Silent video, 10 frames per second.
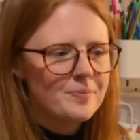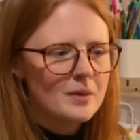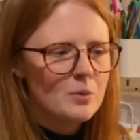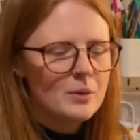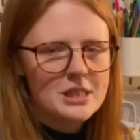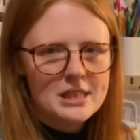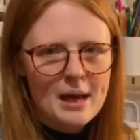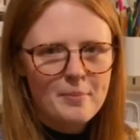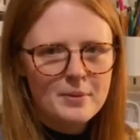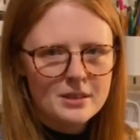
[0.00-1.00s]
Which has
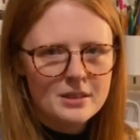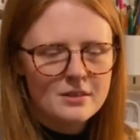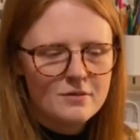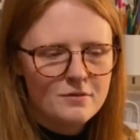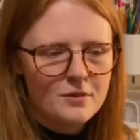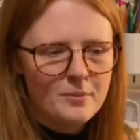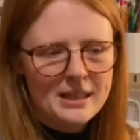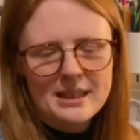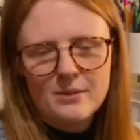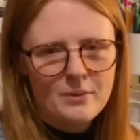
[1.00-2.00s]
happened for
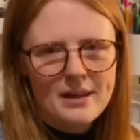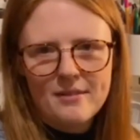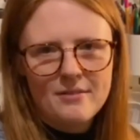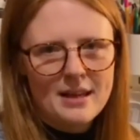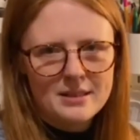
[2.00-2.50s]
me when I've had